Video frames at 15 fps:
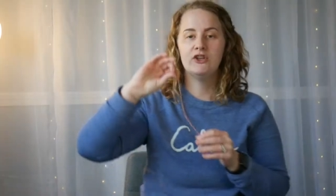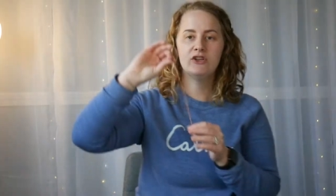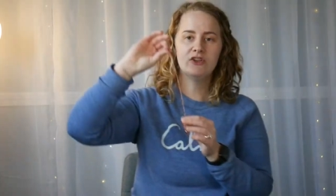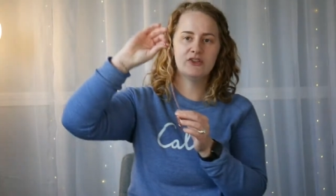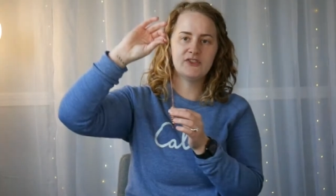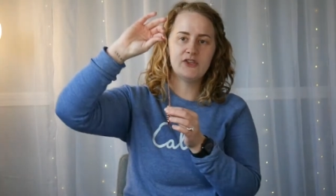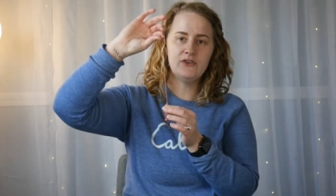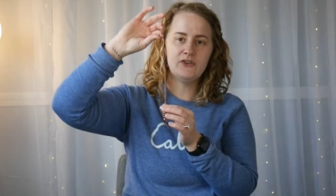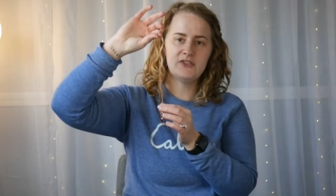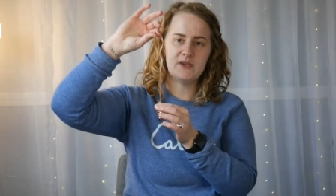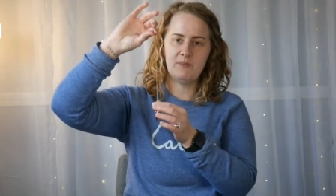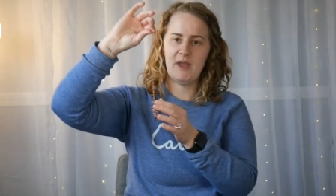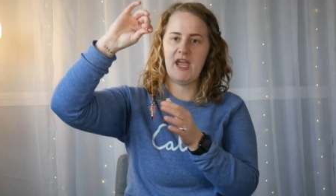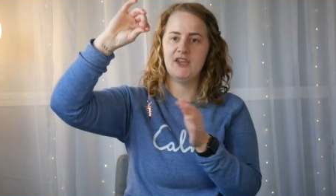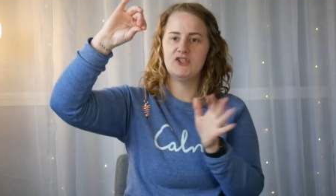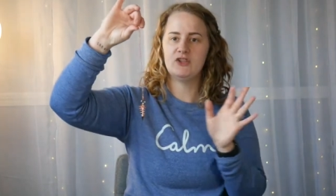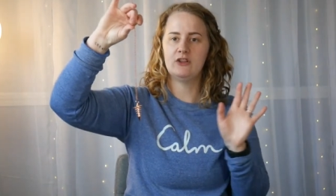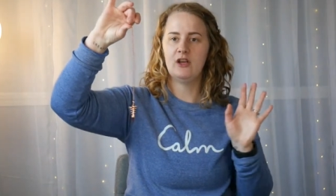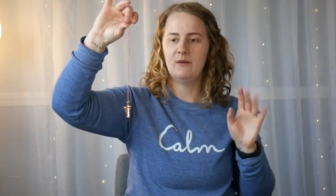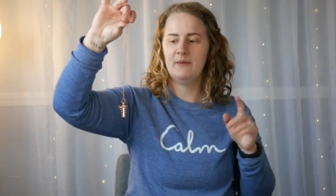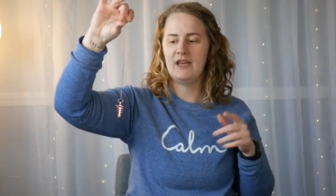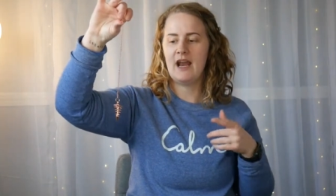can also use a
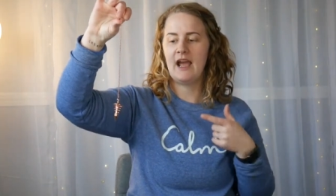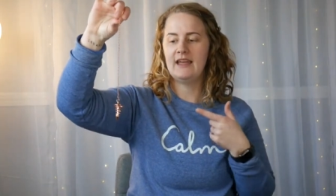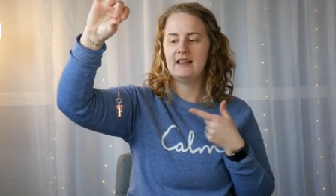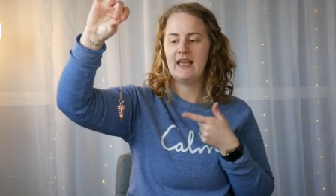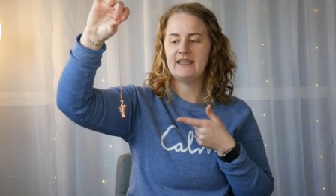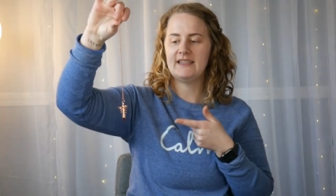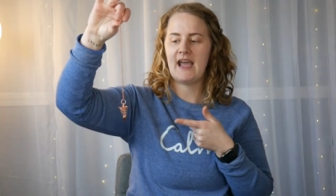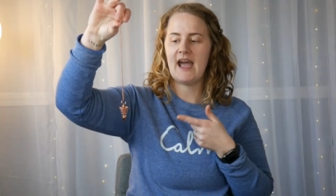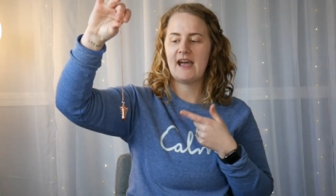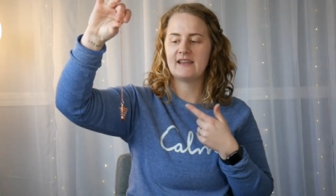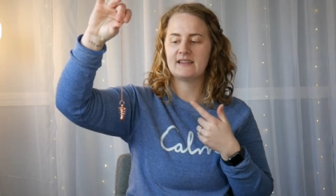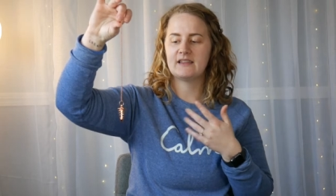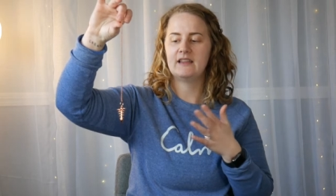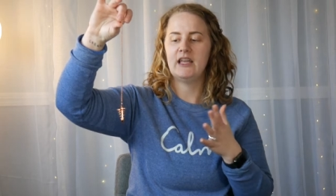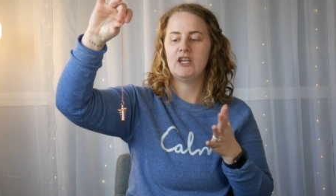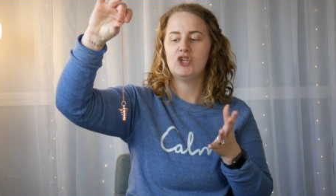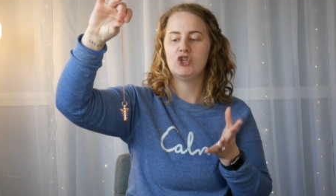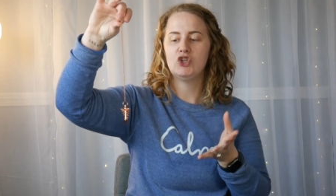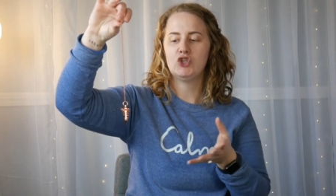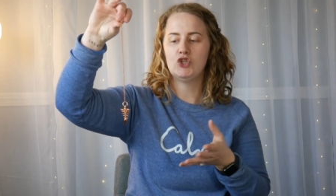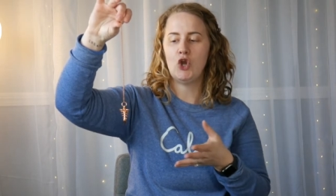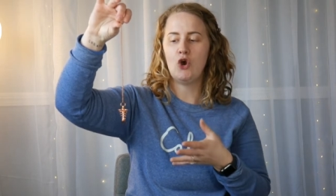pendulum, and I like to ask, like,
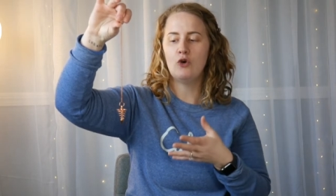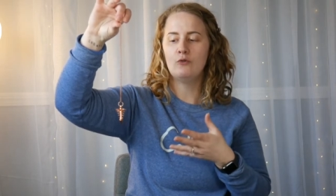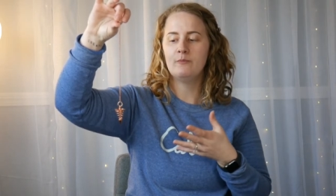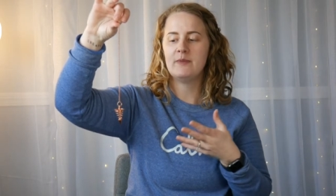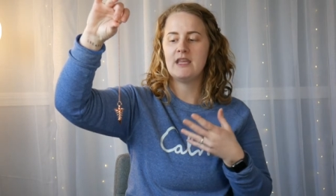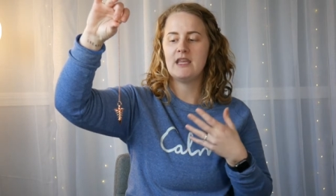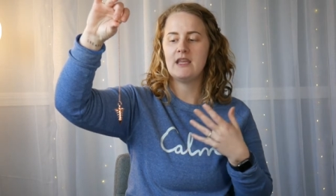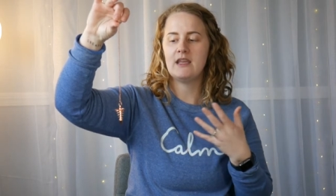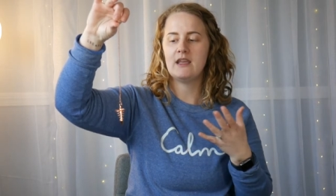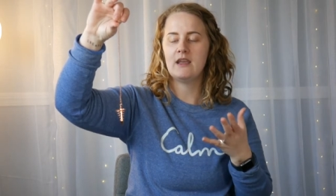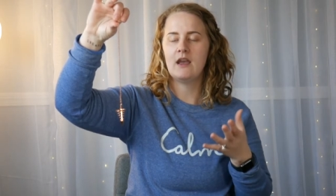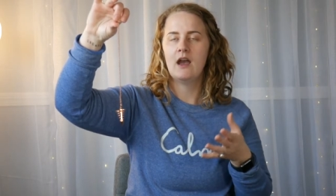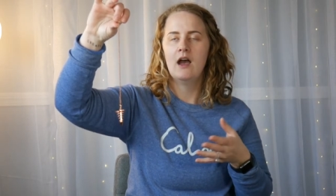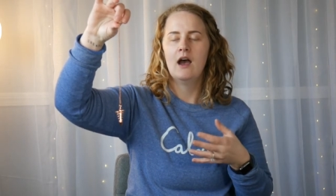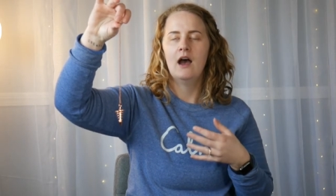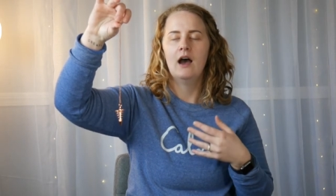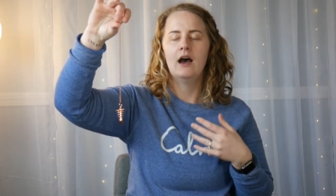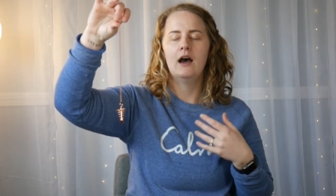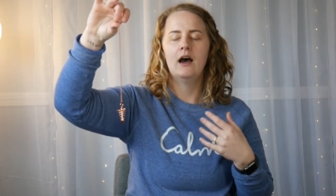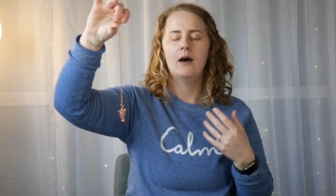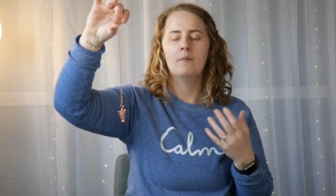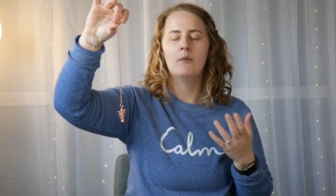show me
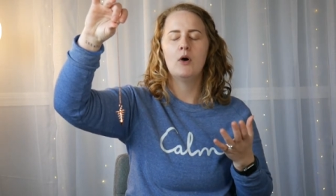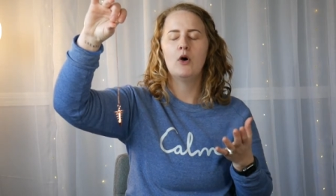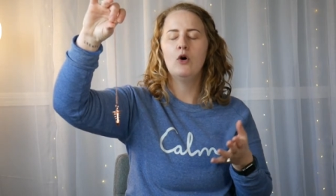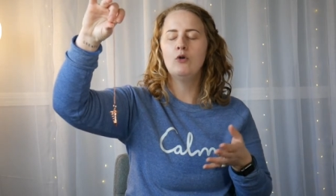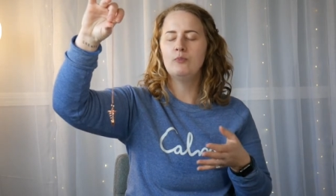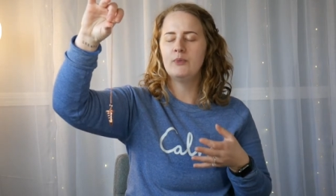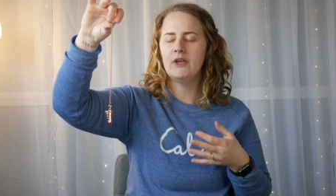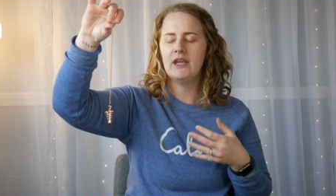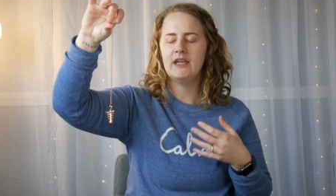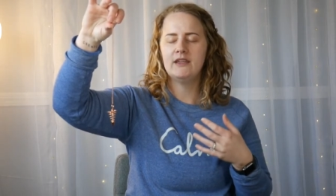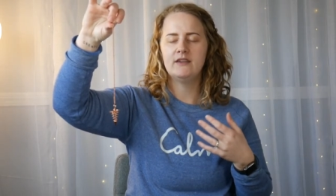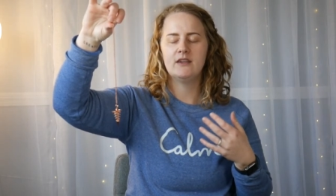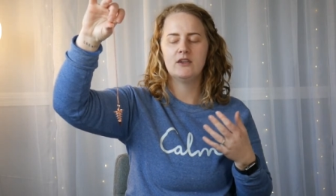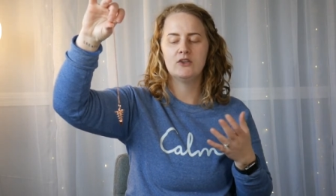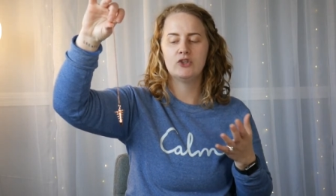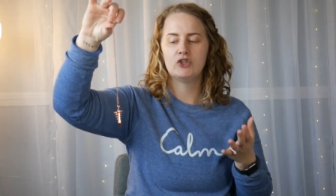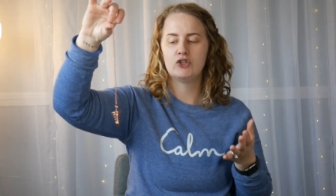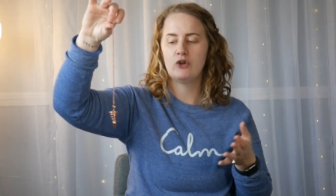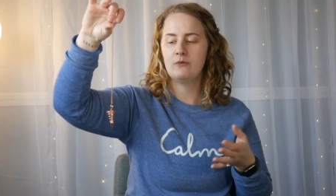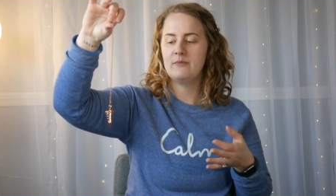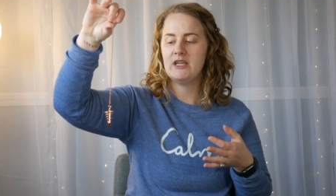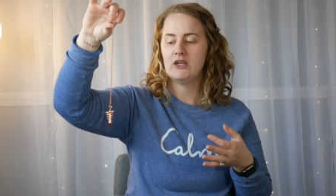open,
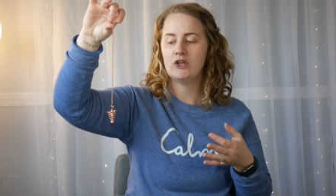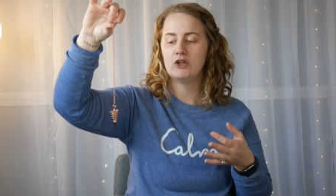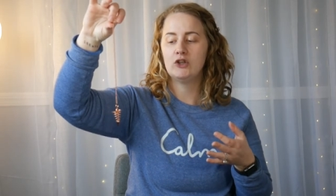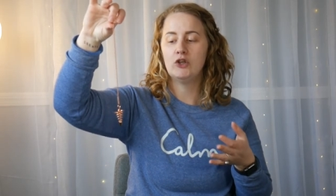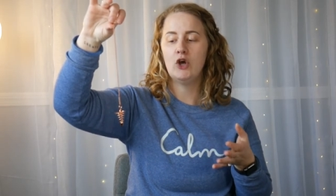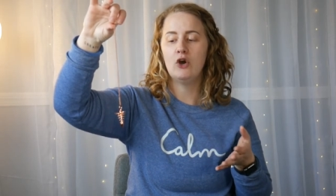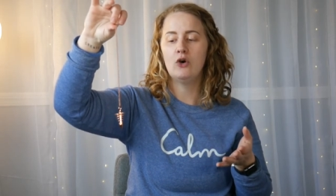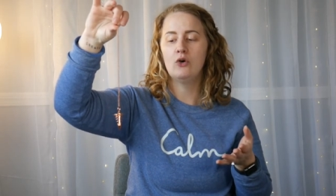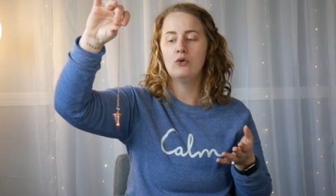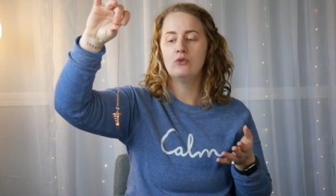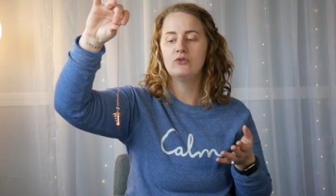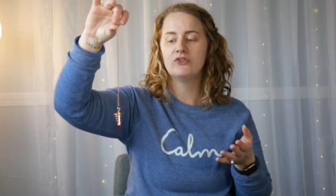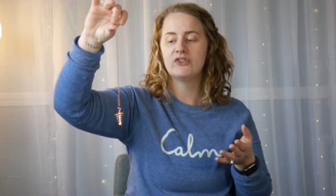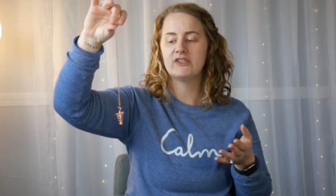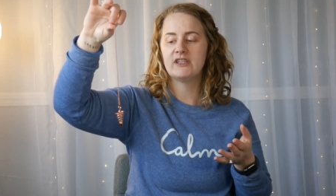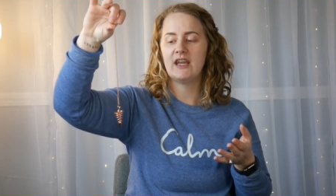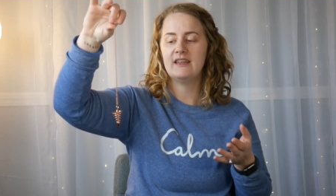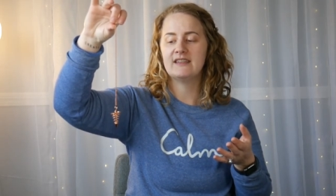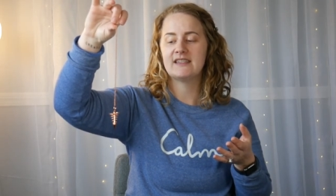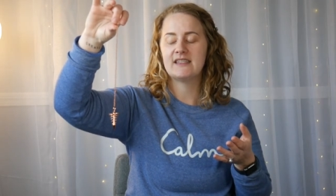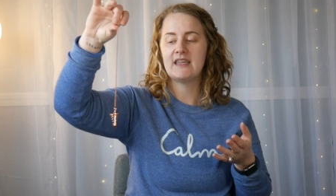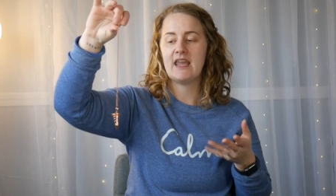show me closed,
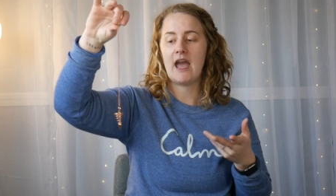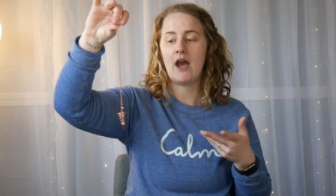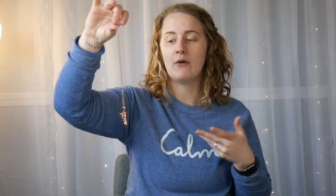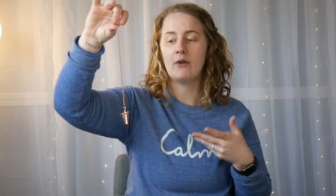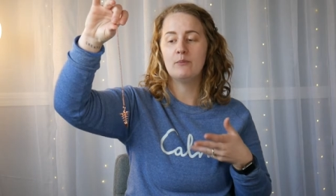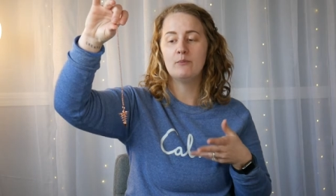and see how it